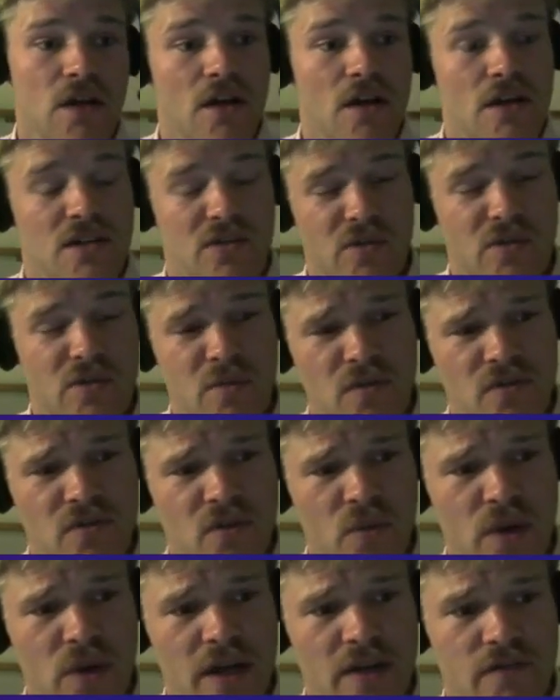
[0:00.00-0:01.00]
So we moved
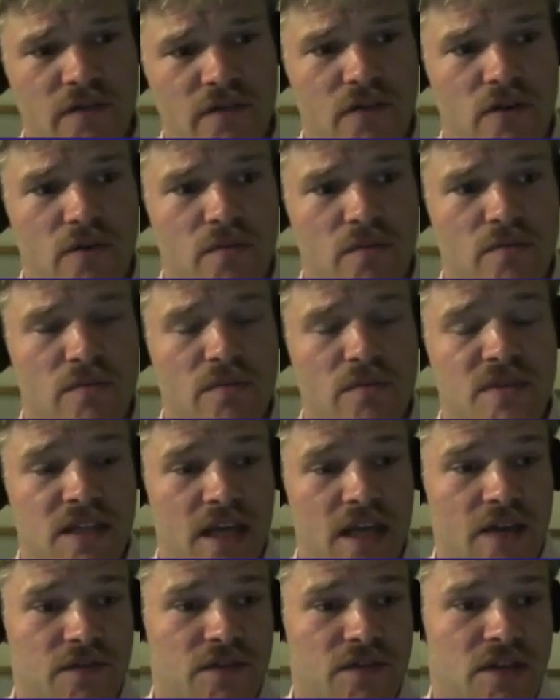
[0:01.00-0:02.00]
away from
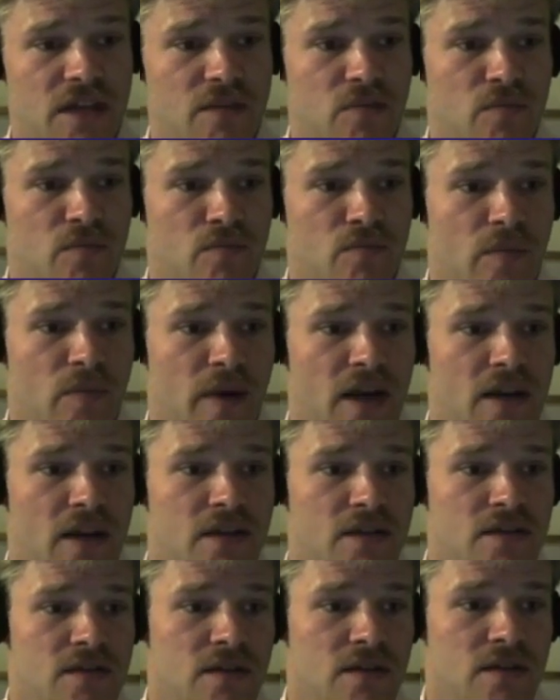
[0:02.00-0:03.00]
CFC
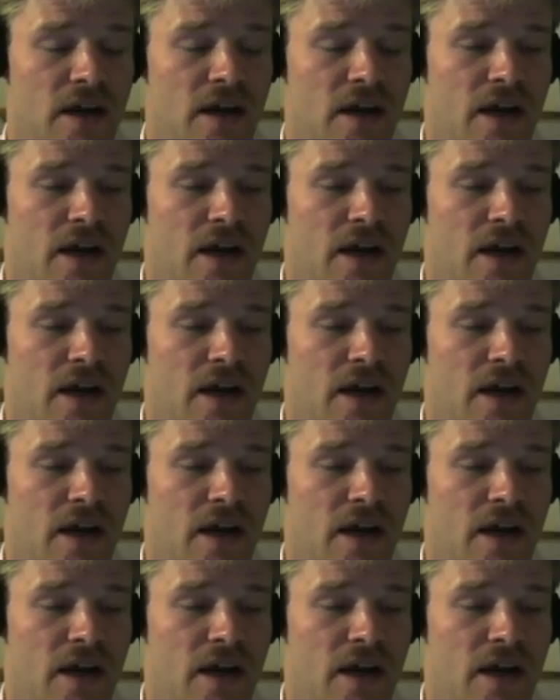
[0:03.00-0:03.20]
propellants